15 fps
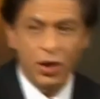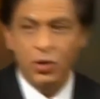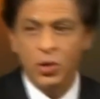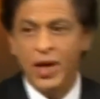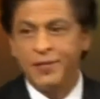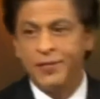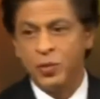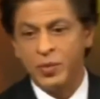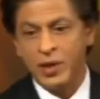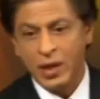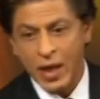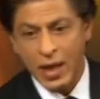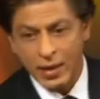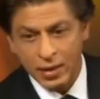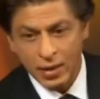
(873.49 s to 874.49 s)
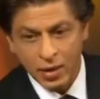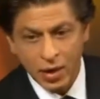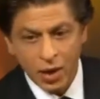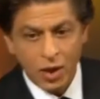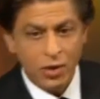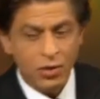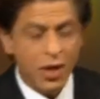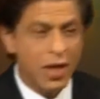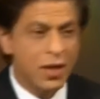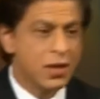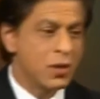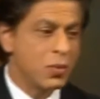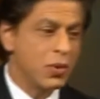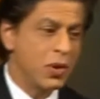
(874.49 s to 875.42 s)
you have to be kinder, you can't sit